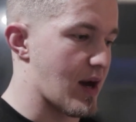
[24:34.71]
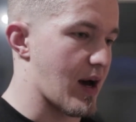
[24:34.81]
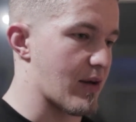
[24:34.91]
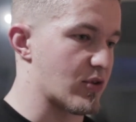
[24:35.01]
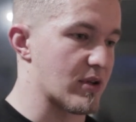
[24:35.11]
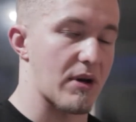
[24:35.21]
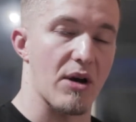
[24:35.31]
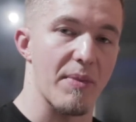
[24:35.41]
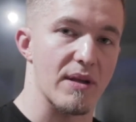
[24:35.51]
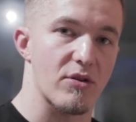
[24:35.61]
I wouldn't
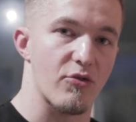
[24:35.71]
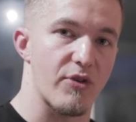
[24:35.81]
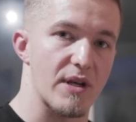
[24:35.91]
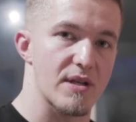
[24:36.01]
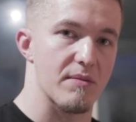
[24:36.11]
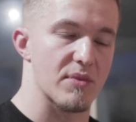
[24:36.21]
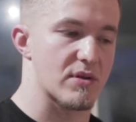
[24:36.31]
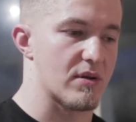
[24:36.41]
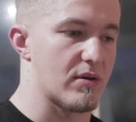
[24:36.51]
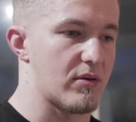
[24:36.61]
recommend to freeze them,
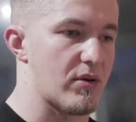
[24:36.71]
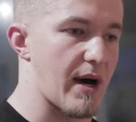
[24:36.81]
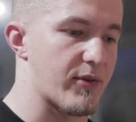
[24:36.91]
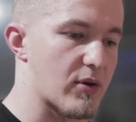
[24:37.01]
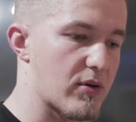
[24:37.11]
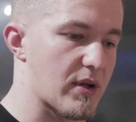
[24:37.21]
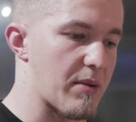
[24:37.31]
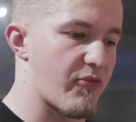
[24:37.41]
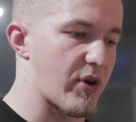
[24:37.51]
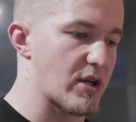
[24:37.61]
so you have to cook them
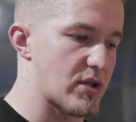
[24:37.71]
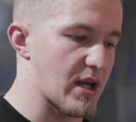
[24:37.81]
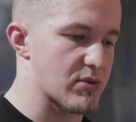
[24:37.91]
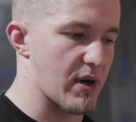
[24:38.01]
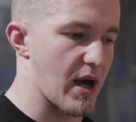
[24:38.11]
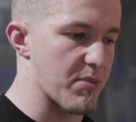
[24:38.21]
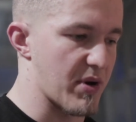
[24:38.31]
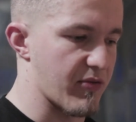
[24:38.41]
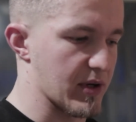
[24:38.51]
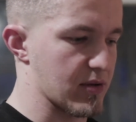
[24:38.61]
fresh. That's why I
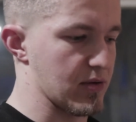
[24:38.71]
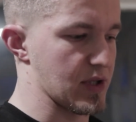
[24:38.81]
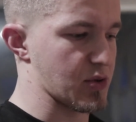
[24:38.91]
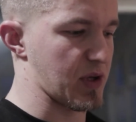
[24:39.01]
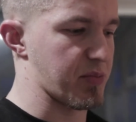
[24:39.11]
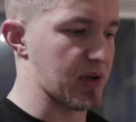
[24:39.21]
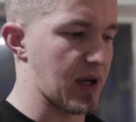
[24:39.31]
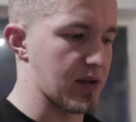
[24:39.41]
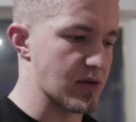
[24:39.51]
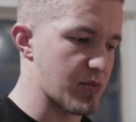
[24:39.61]
prefer to do the sweet
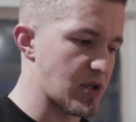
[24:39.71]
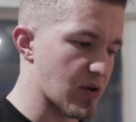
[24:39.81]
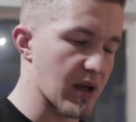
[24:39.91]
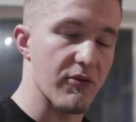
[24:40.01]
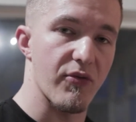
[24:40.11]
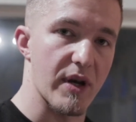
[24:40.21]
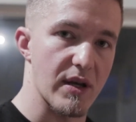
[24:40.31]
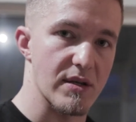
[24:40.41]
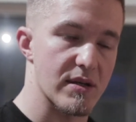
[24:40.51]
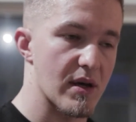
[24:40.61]
potatoes, which you can
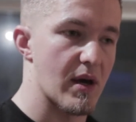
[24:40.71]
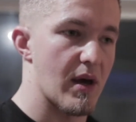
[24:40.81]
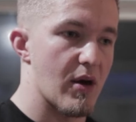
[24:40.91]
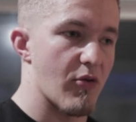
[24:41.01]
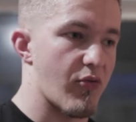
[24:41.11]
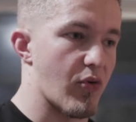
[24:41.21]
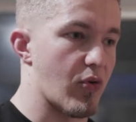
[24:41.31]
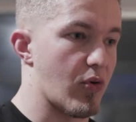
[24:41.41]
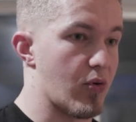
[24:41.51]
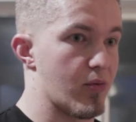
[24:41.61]
freeze
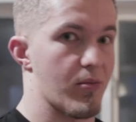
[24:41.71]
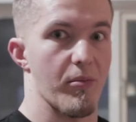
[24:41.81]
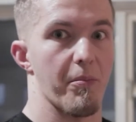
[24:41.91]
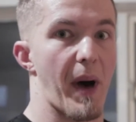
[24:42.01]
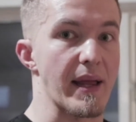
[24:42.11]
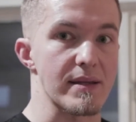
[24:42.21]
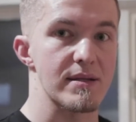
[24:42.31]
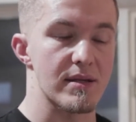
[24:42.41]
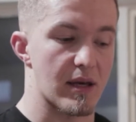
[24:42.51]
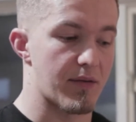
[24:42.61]
for
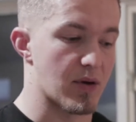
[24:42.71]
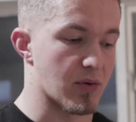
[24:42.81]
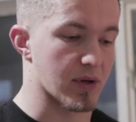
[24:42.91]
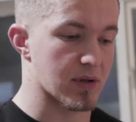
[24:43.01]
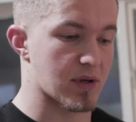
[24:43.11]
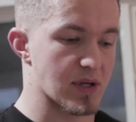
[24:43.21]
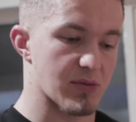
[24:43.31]
months if you want, because